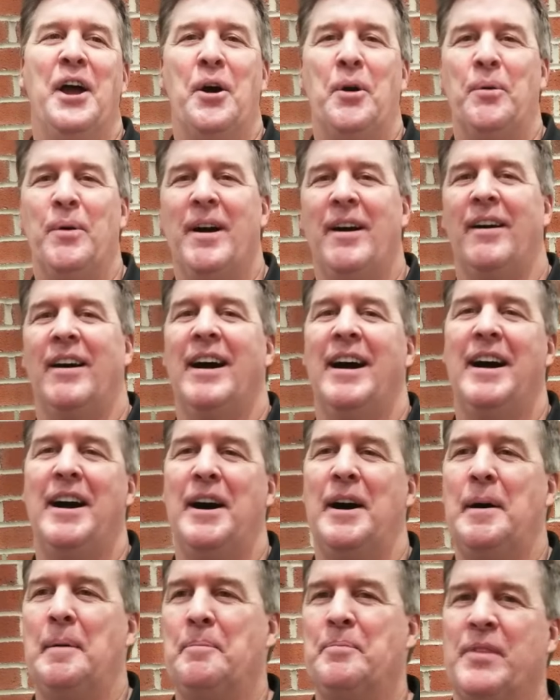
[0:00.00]
Well,
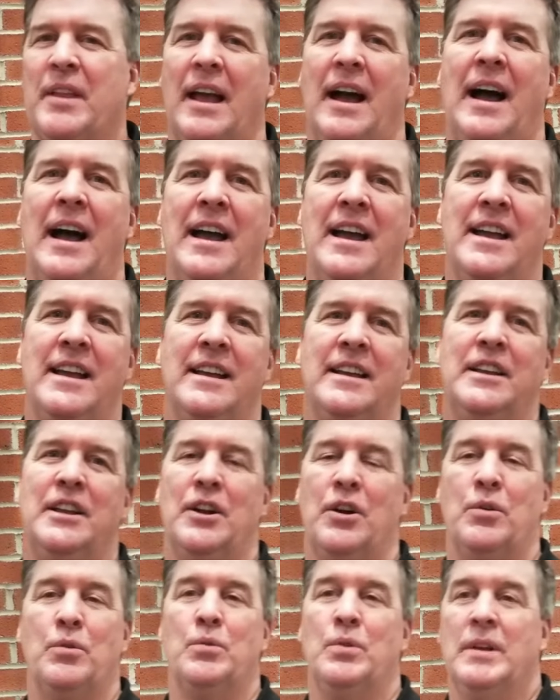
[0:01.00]
I've
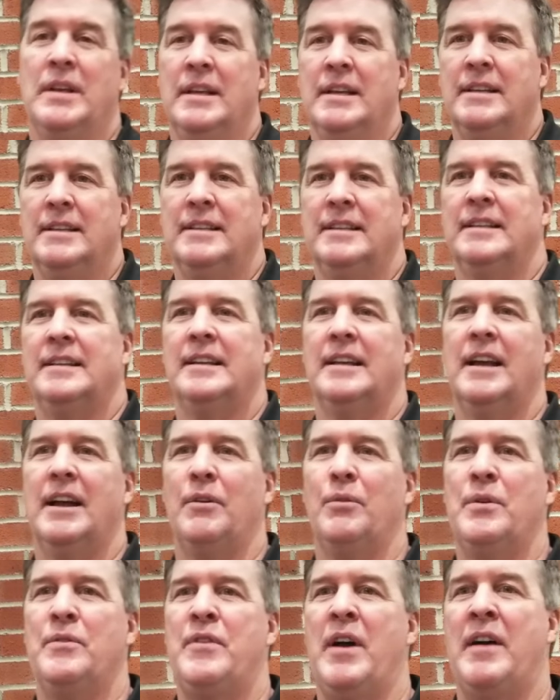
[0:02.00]

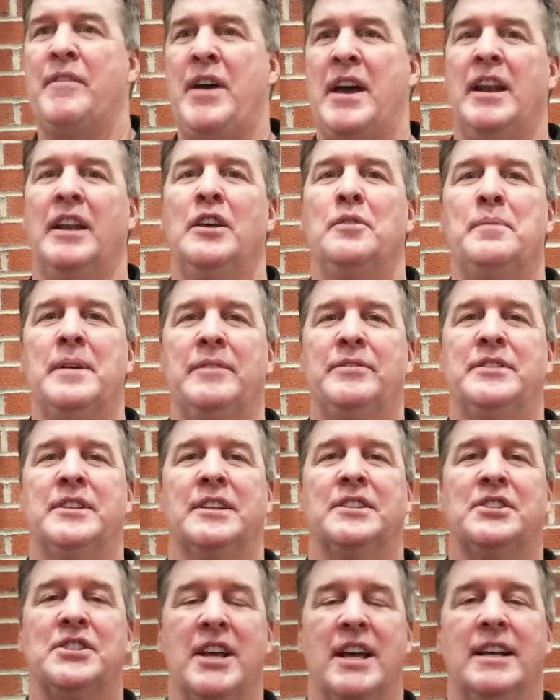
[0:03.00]
had a little bit of
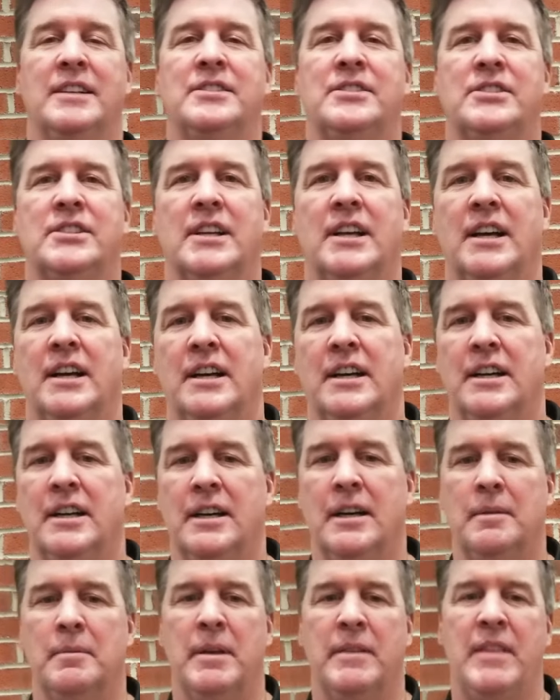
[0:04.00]
success,
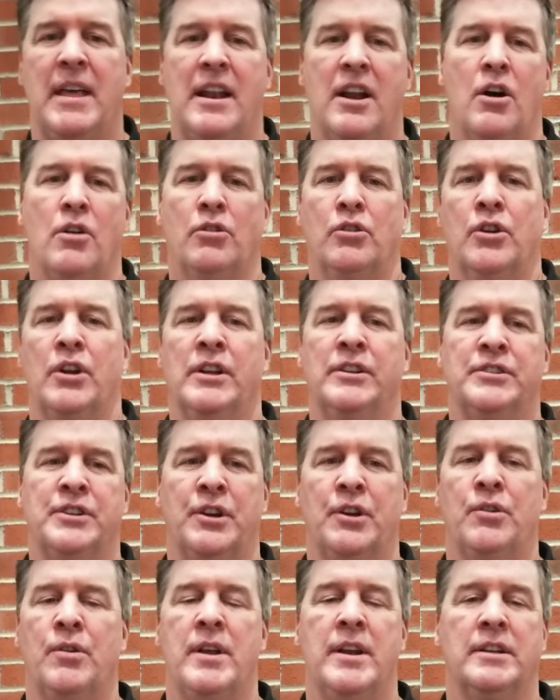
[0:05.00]
and that all is
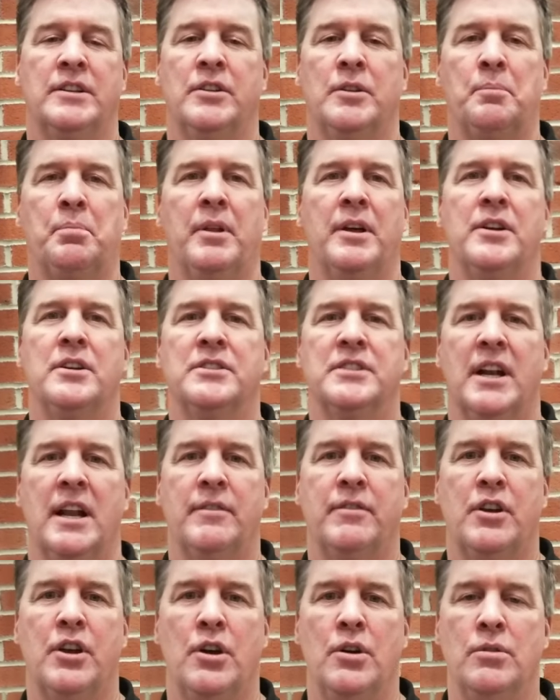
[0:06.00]
in credit to the players that
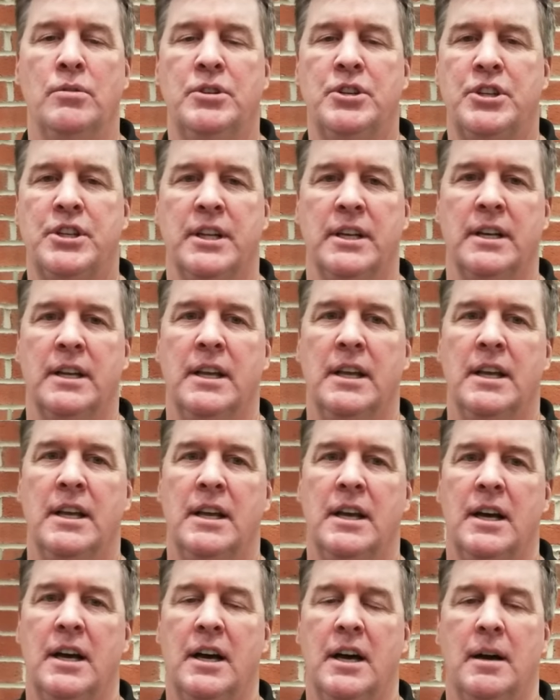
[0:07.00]
I've coached
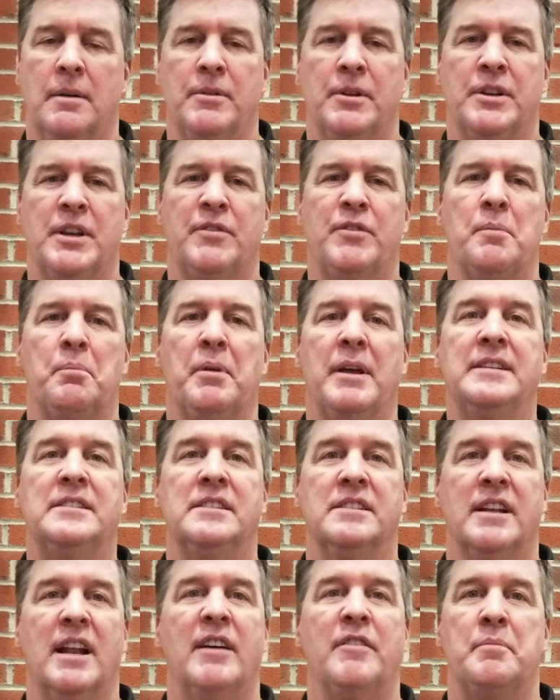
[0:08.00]
and the different
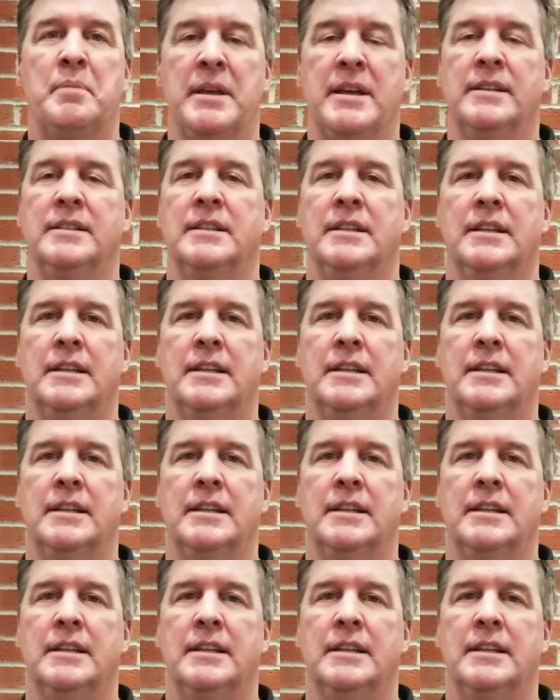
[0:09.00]
places that I've been.